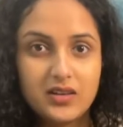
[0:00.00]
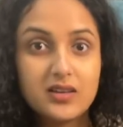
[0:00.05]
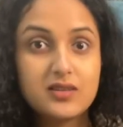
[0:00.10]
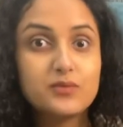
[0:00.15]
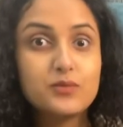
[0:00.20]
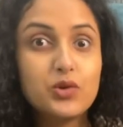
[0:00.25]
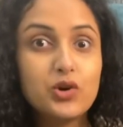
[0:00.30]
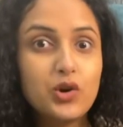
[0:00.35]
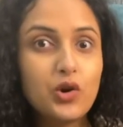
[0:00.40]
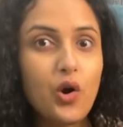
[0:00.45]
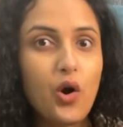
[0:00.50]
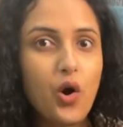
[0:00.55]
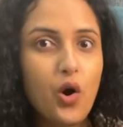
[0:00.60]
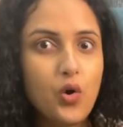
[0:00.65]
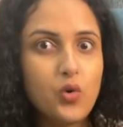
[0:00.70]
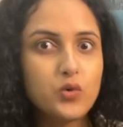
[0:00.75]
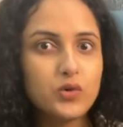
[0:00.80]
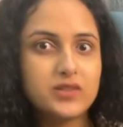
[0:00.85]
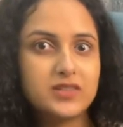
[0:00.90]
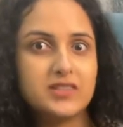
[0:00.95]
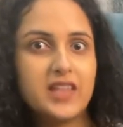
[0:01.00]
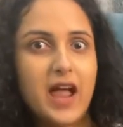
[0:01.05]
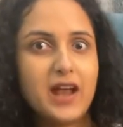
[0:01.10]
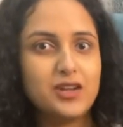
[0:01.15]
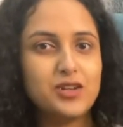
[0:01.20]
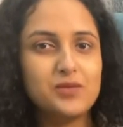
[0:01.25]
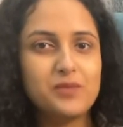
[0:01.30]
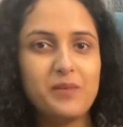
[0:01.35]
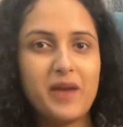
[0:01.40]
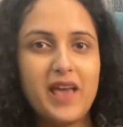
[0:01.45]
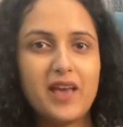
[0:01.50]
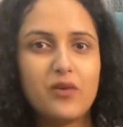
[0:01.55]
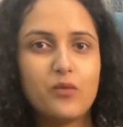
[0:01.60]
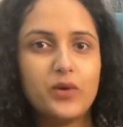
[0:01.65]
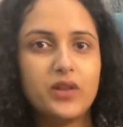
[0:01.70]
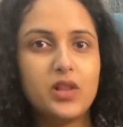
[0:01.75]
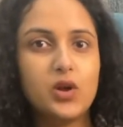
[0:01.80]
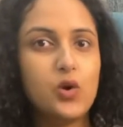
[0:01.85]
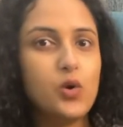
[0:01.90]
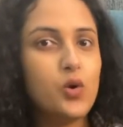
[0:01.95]
The smoke O's that you make
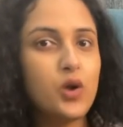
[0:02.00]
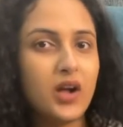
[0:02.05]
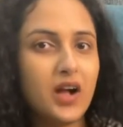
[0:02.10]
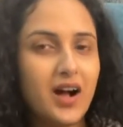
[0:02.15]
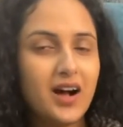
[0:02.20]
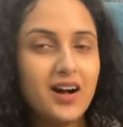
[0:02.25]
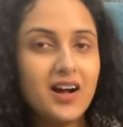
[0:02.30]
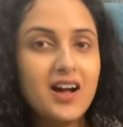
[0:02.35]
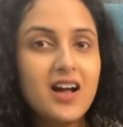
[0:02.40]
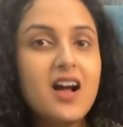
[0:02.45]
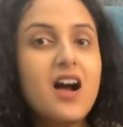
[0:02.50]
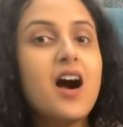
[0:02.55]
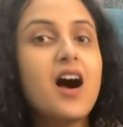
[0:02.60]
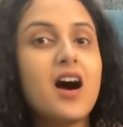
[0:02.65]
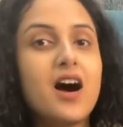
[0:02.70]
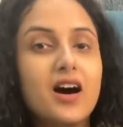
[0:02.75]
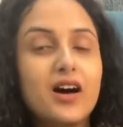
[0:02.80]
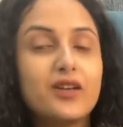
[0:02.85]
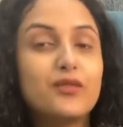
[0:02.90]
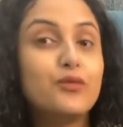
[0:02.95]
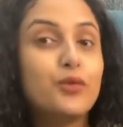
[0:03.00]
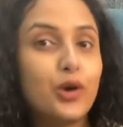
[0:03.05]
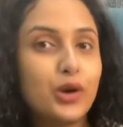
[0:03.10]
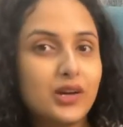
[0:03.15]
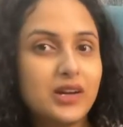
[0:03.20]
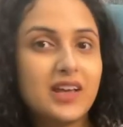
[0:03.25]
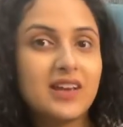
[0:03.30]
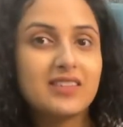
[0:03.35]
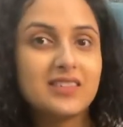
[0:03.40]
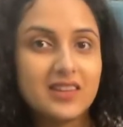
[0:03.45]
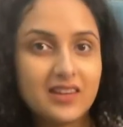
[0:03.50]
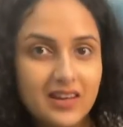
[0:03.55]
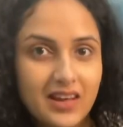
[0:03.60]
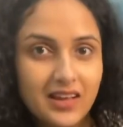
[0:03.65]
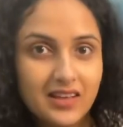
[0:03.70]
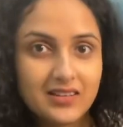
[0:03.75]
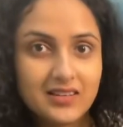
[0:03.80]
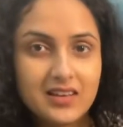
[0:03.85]
with hookah are vortex rings.